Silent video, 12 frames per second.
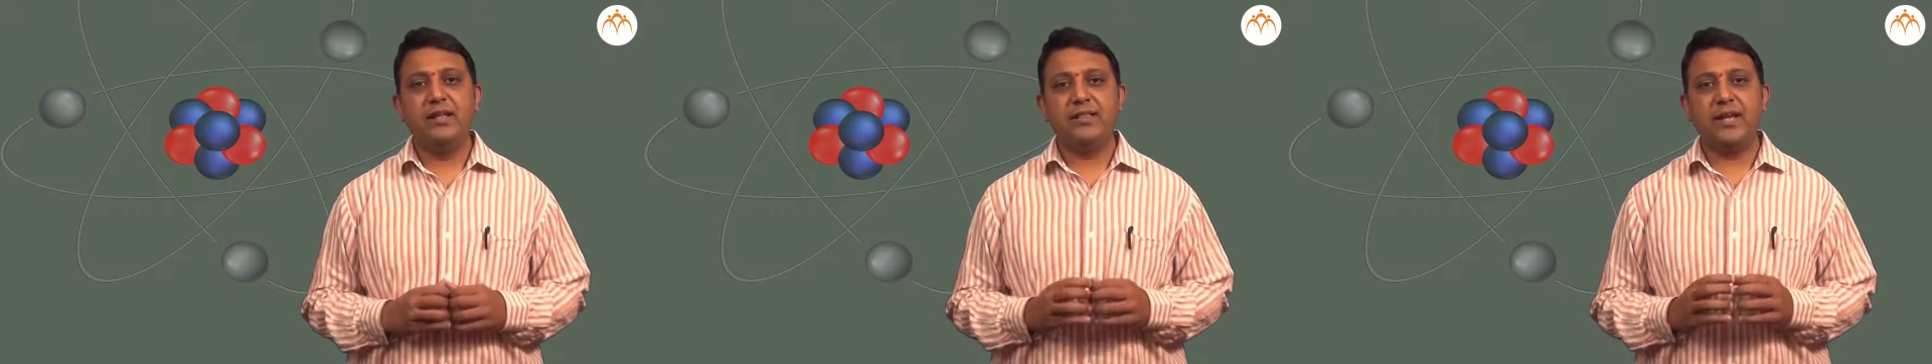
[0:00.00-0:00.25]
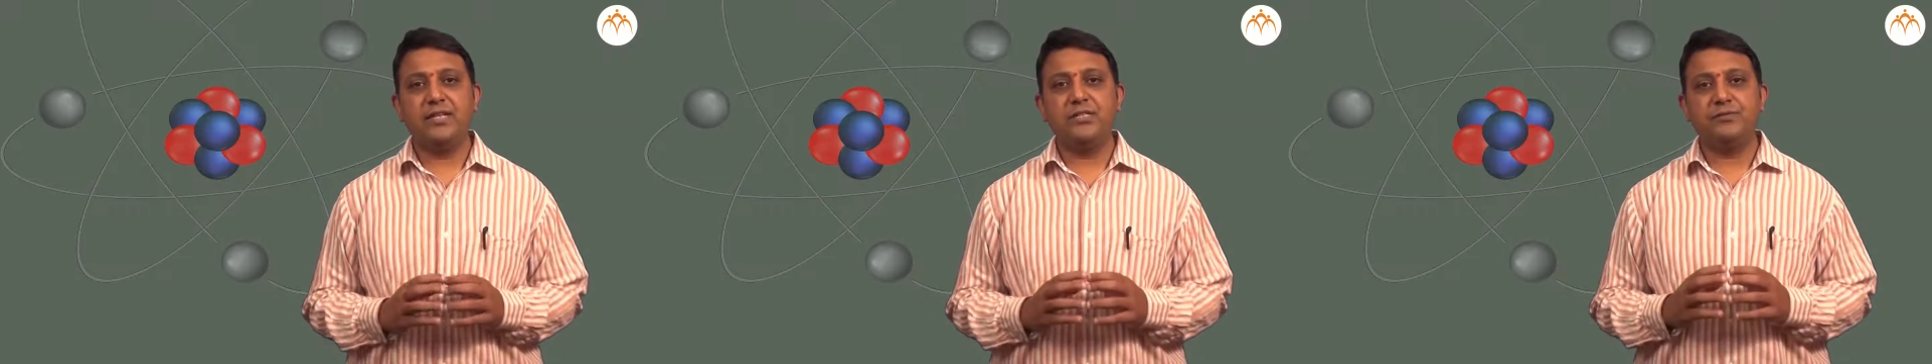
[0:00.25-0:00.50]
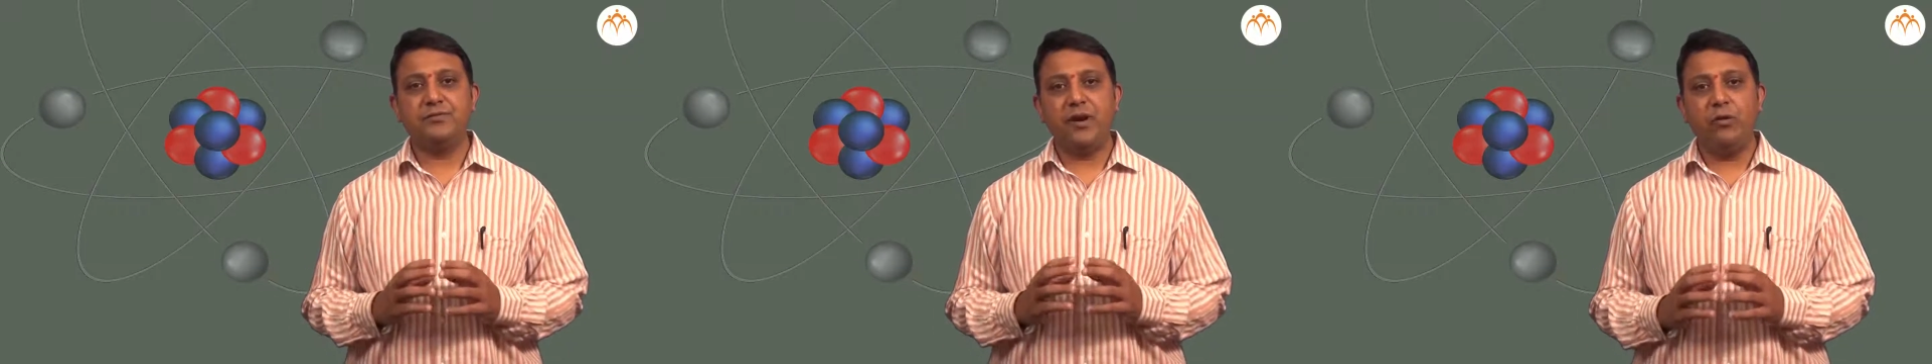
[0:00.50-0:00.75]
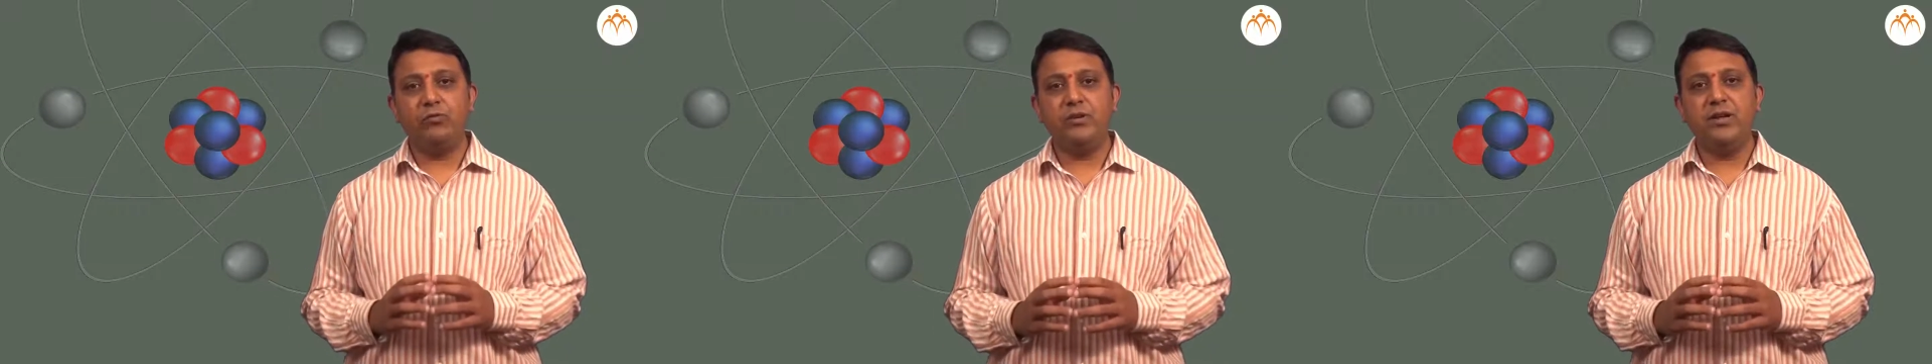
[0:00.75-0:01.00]
that is
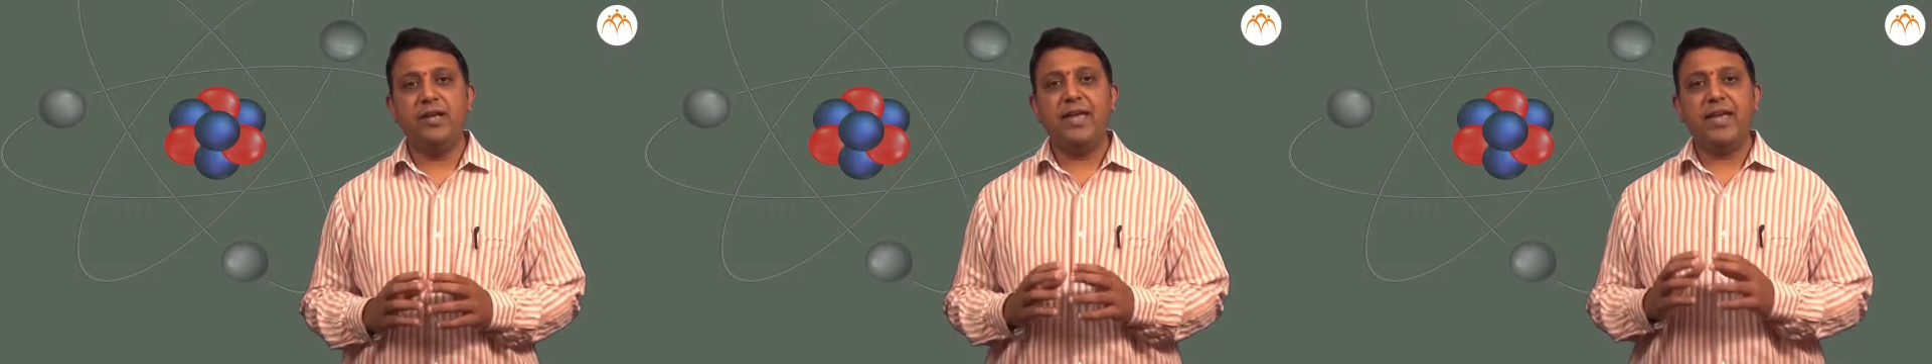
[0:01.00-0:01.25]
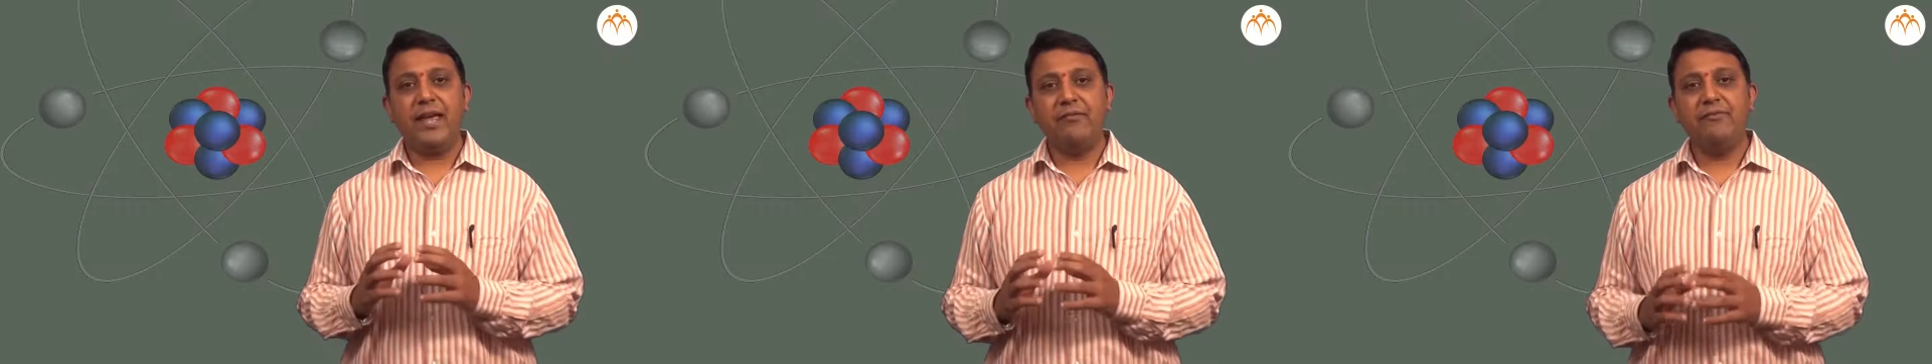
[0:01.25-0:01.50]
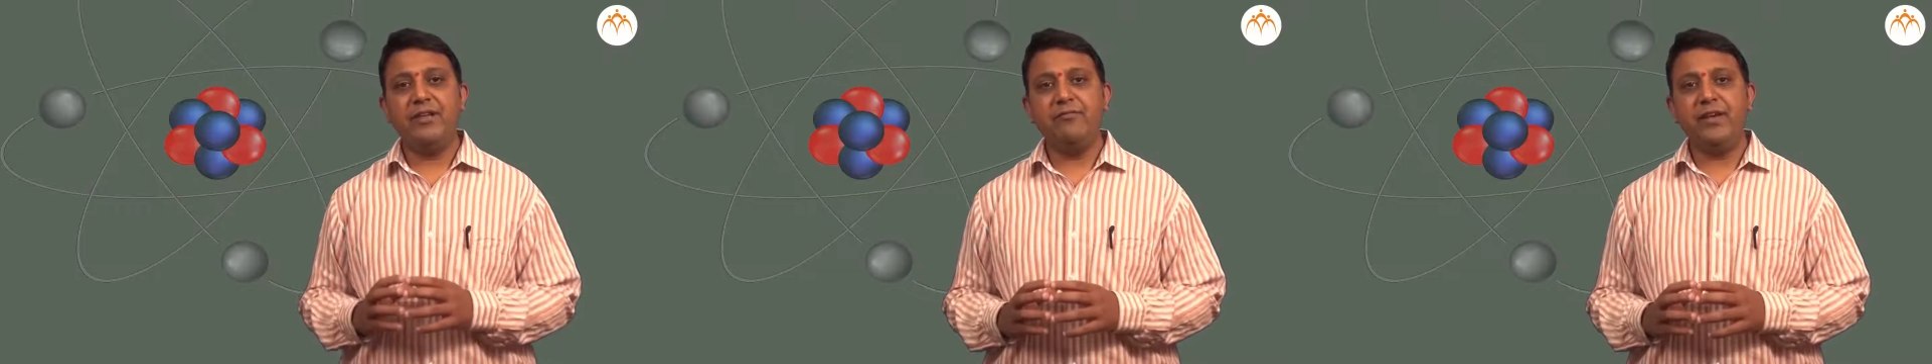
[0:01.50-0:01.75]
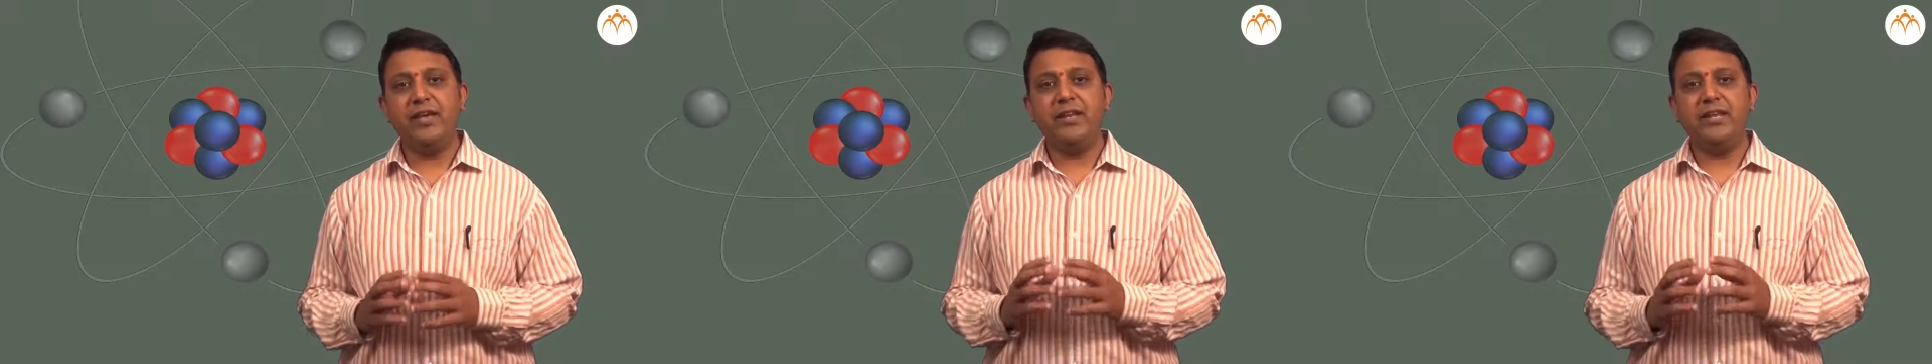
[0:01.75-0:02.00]
found
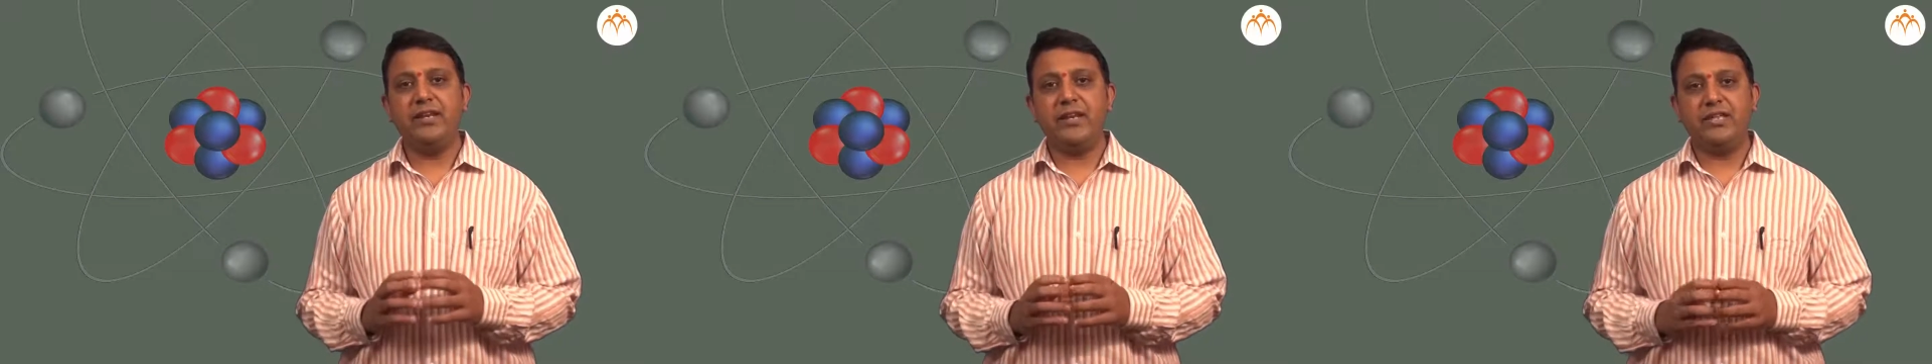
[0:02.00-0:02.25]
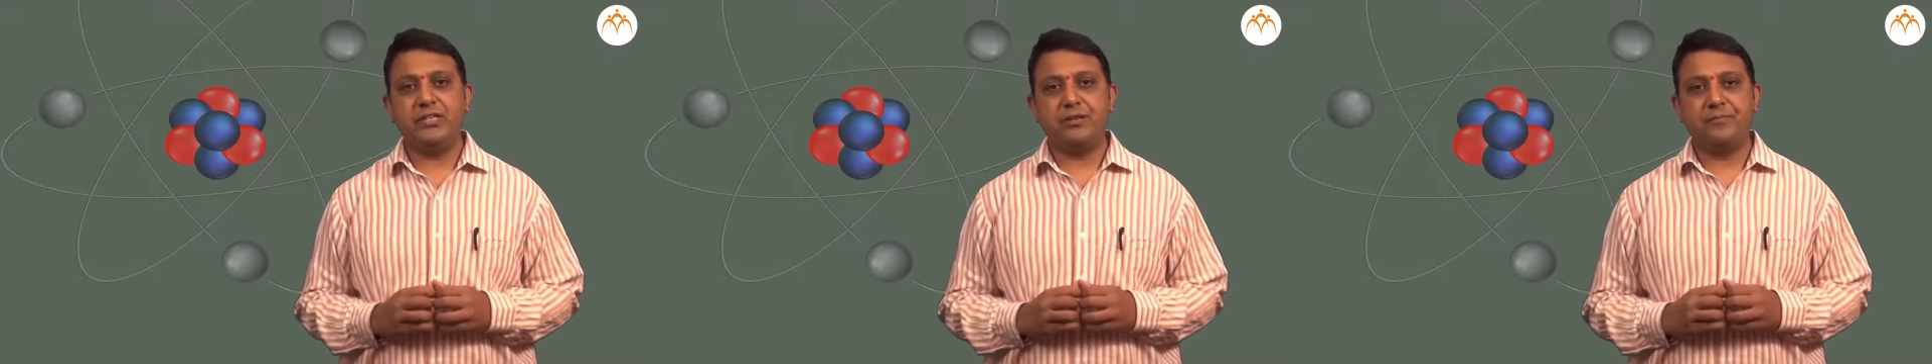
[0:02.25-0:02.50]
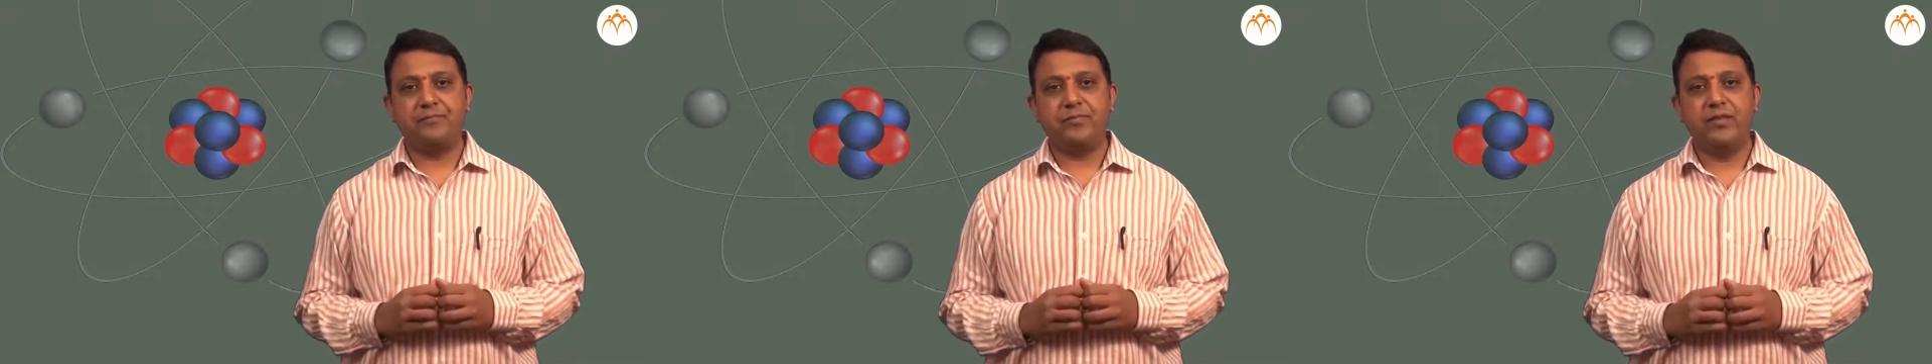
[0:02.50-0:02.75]
everywhere in nature,